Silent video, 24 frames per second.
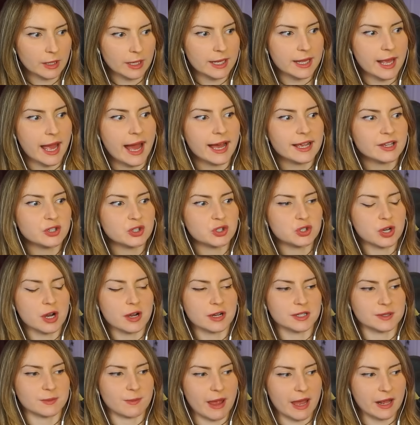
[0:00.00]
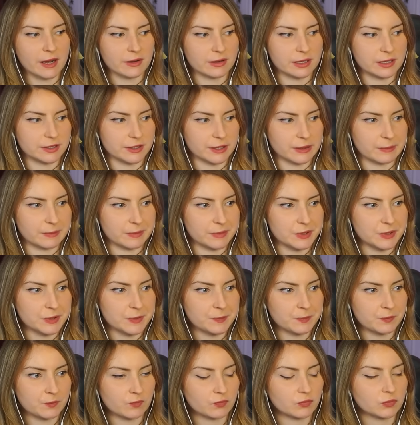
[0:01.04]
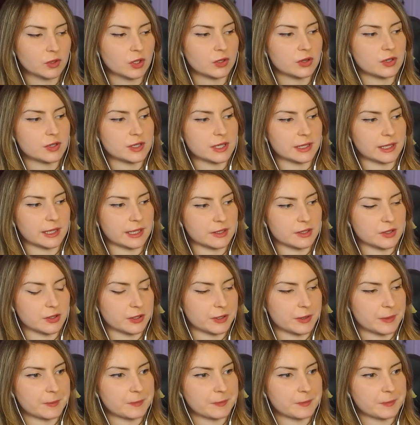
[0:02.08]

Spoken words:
He has Chuck's mannerisms. Oh, there's a lantern.